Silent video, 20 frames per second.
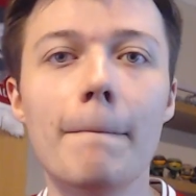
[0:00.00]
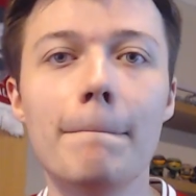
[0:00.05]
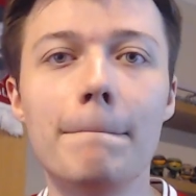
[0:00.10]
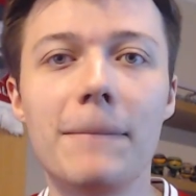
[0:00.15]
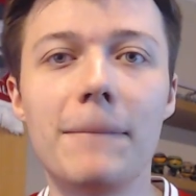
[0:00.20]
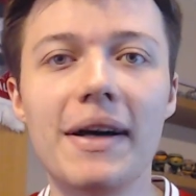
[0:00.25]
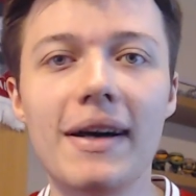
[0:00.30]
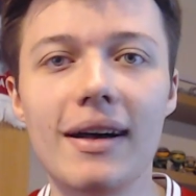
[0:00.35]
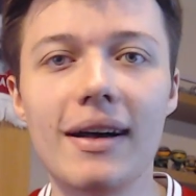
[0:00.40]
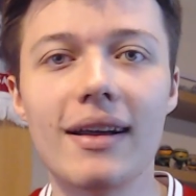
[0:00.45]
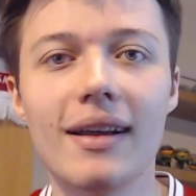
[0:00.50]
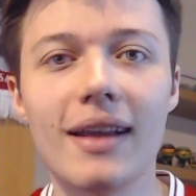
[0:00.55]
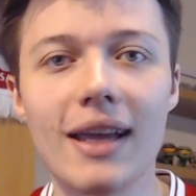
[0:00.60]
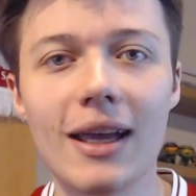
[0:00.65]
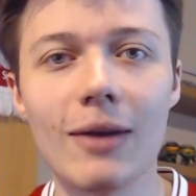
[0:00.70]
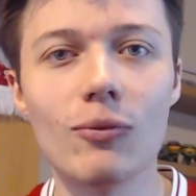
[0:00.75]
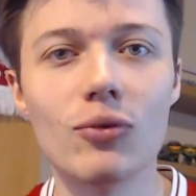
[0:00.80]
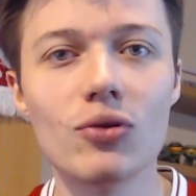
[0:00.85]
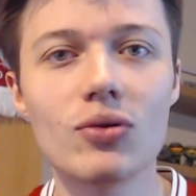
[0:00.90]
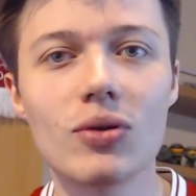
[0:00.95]
But
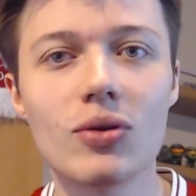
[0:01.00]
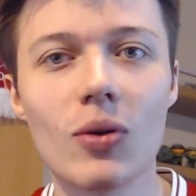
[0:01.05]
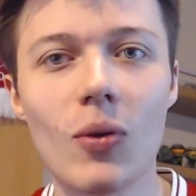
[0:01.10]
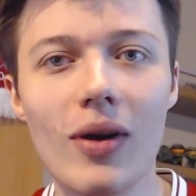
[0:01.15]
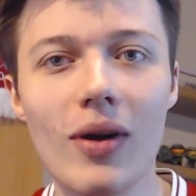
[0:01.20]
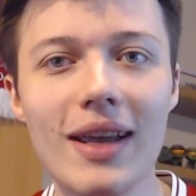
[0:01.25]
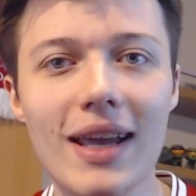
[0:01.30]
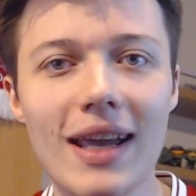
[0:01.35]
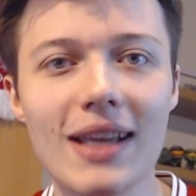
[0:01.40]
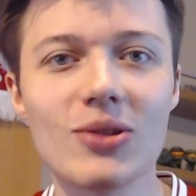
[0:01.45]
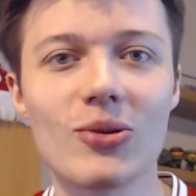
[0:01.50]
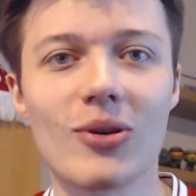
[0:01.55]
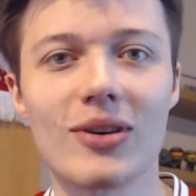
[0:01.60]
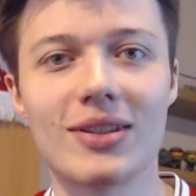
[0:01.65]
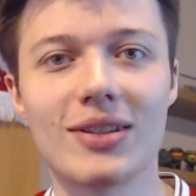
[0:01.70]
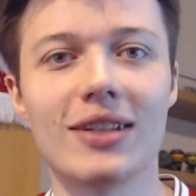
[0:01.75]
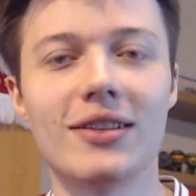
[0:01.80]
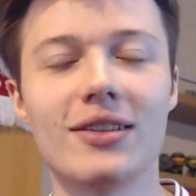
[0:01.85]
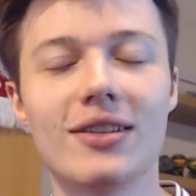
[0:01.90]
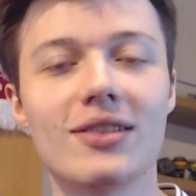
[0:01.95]
it was quite
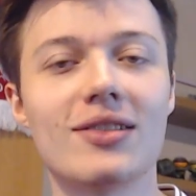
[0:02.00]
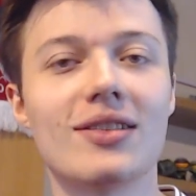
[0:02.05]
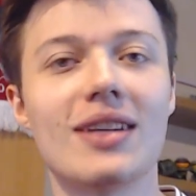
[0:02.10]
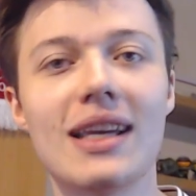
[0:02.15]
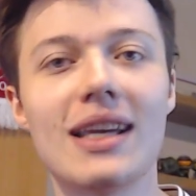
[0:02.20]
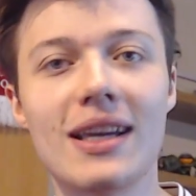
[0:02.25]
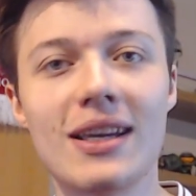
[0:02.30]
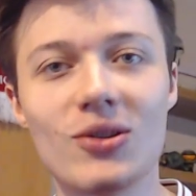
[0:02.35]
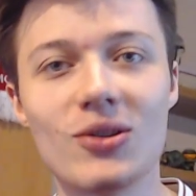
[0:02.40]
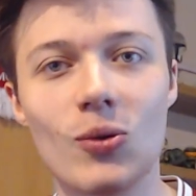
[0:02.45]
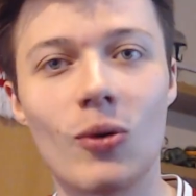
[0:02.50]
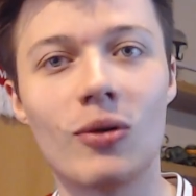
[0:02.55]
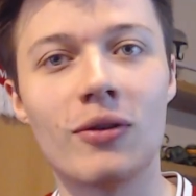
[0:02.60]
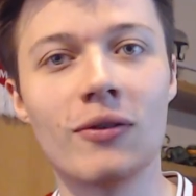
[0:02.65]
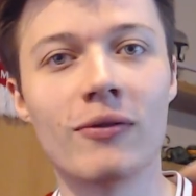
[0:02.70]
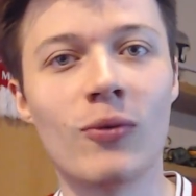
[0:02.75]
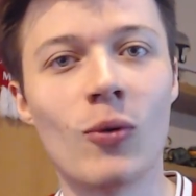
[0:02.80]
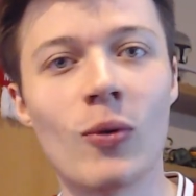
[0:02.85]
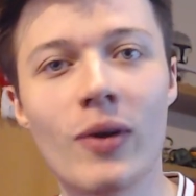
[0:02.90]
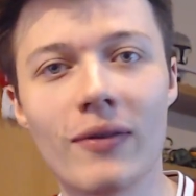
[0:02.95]
interesting to see a squad of
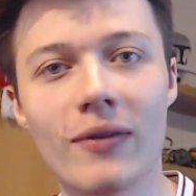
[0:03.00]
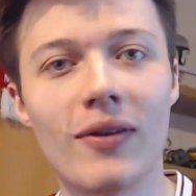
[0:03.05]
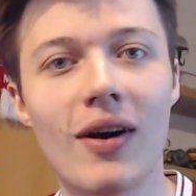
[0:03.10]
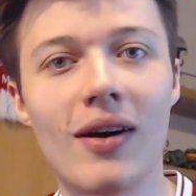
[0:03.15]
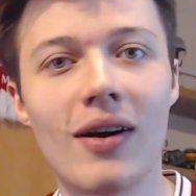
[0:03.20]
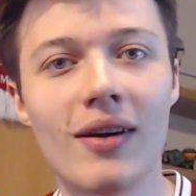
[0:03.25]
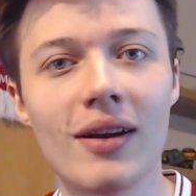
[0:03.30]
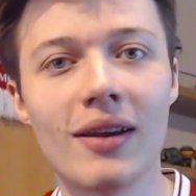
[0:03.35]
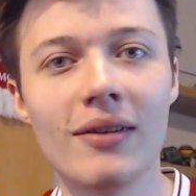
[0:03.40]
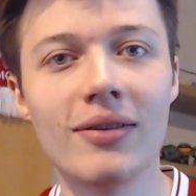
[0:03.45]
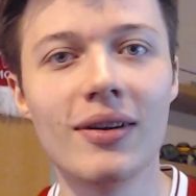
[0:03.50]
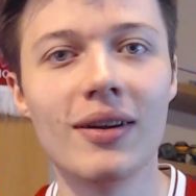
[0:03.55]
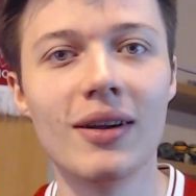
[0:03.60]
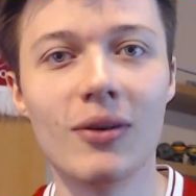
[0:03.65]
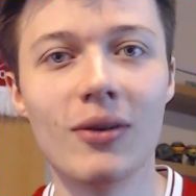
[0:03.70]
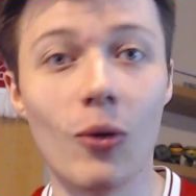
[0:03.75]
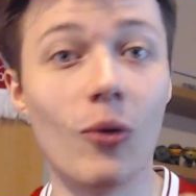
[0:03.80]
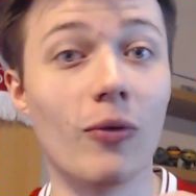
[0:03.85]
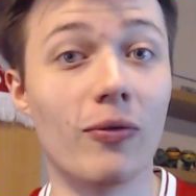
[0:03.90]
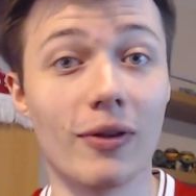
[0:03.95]
45,
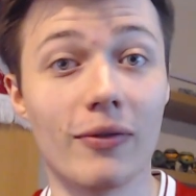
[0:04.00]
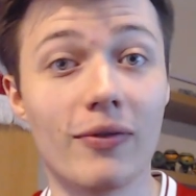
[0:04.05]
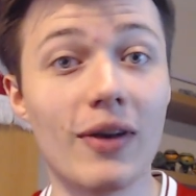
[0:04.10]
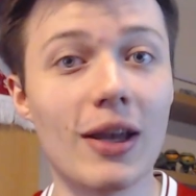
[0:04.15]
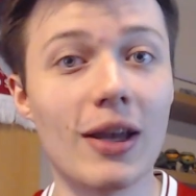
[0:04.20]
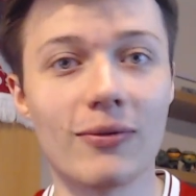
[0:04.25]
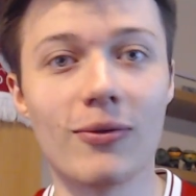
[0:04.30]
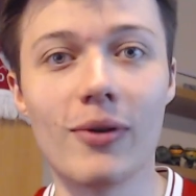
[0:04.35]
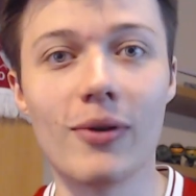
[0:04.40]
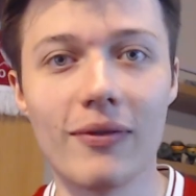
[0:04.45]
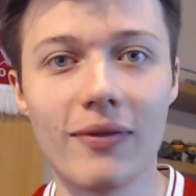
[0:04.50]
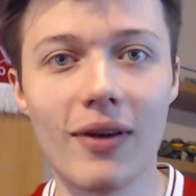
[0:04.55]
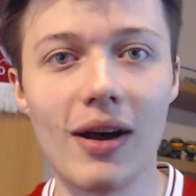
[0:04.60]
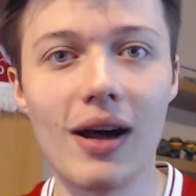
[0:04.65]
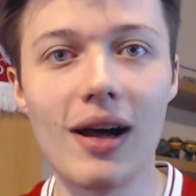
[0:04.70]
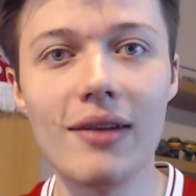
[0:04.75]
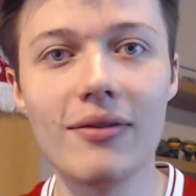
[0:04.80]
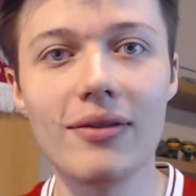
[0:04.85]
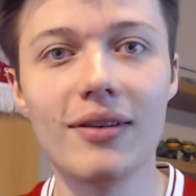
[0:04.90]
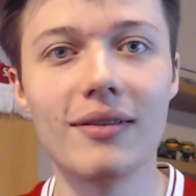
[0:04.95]
or for the first
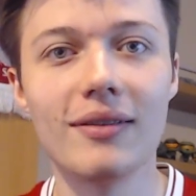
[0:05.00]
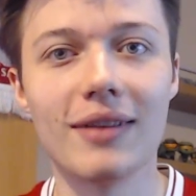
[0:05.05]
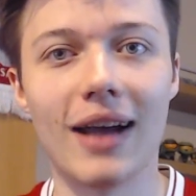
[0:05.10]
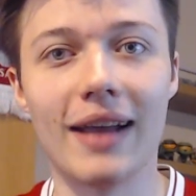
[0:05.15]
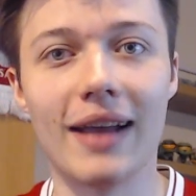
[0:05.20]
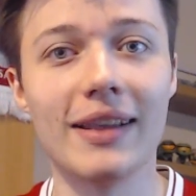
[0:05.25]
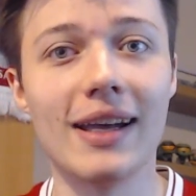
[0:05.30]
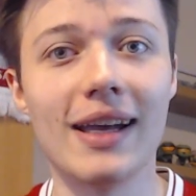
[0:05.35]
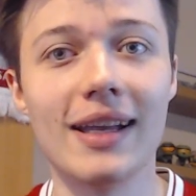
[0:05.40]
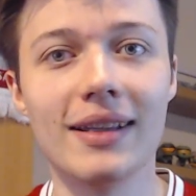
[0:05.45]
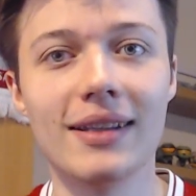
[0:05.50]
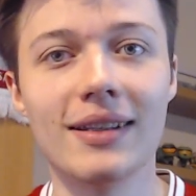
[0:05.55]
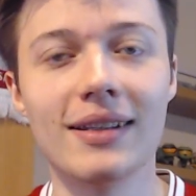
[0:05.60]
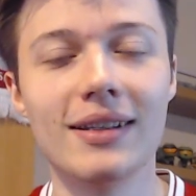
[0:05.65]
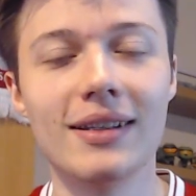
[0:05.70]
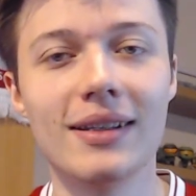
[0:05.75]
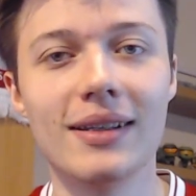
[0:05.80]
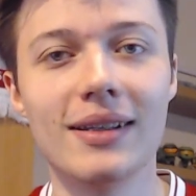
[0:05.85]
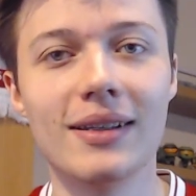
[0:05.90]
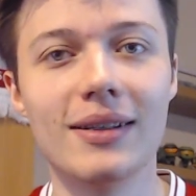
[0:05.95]
45, and then
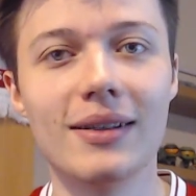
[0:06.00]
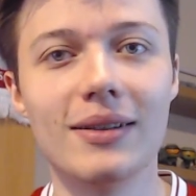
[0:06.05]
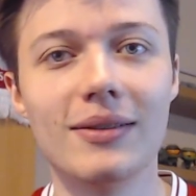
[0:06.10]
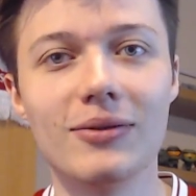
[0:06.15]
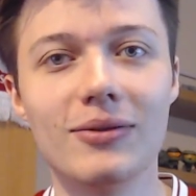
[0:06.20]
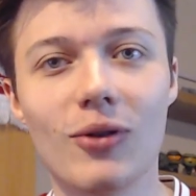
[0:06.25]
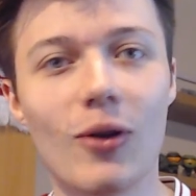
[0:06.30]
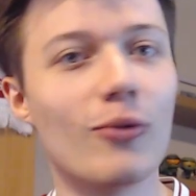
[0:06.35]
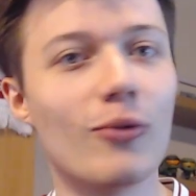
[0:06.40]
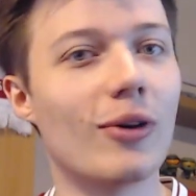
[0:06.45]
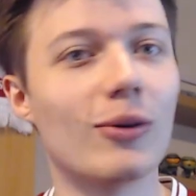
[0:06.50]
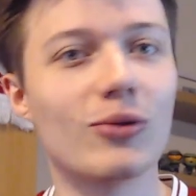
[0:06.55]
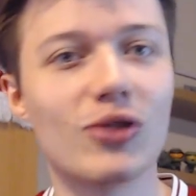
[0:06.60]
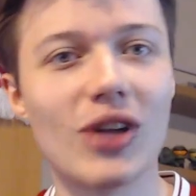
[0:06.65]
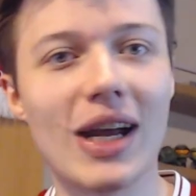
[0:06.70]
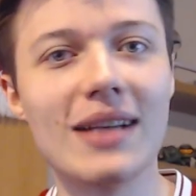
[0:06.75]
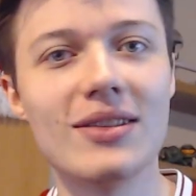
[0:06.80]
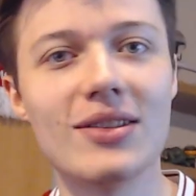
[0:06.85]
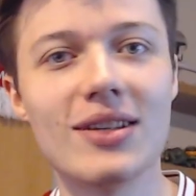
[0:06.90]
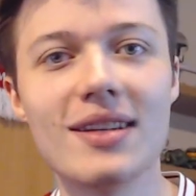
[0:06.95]
no real
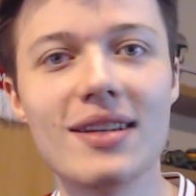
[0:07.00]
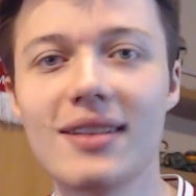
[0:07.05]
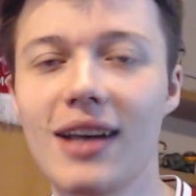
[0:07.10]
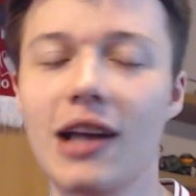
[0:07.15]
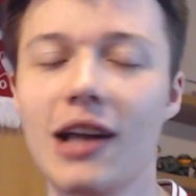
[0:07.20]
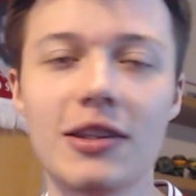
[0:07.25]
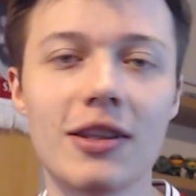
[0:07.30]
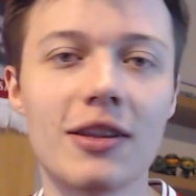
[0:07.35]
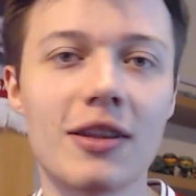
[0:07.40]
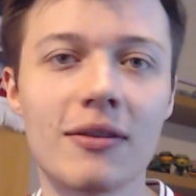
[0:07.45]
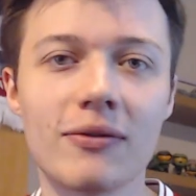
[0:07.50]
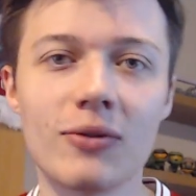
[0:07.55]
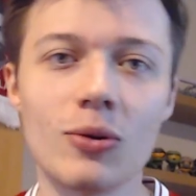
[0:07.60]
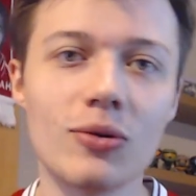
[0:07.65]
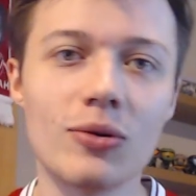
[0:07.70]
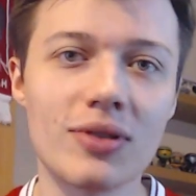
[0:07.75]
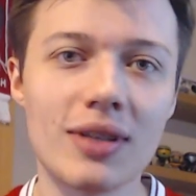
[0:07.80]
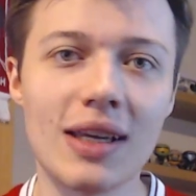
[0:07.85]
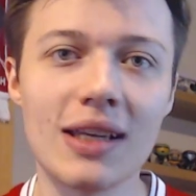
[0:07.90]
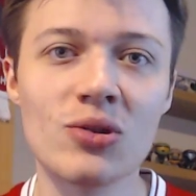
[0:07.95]
changes other than, of
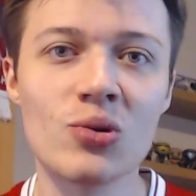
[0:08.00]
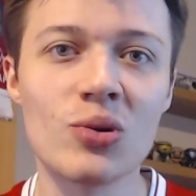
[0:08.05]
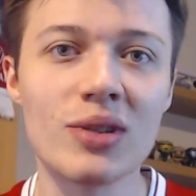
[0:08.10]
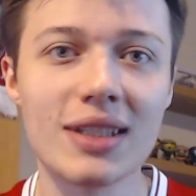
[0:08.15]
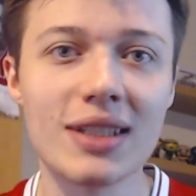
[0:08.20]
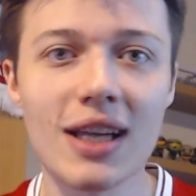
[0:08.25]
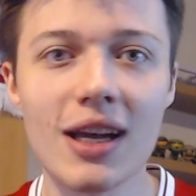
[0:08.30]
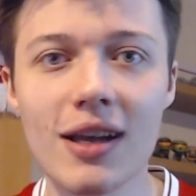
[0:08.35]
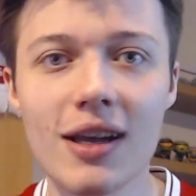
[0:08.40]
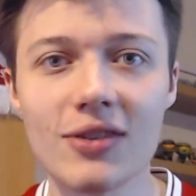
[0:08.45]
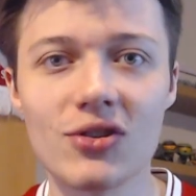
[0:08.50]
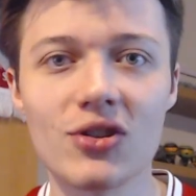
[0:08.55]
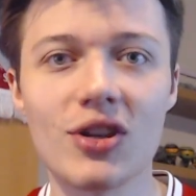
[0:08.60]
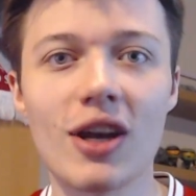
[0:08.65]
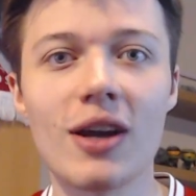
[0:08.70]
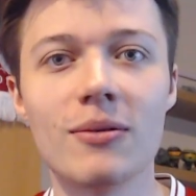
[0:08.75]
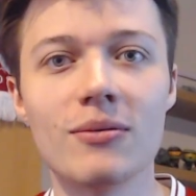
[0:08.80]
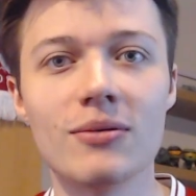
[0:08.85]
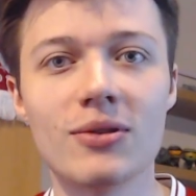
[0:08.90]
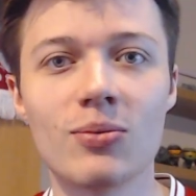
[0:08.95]
course, the injury to Curtis
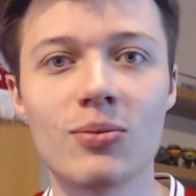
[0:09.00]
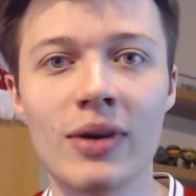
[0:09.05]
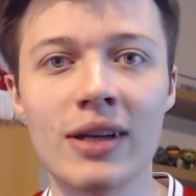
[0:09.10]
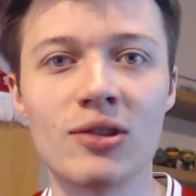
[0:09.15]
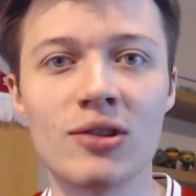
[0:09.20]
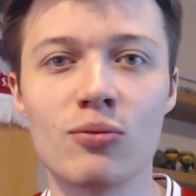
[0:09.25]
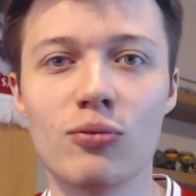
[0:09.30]
Jones, which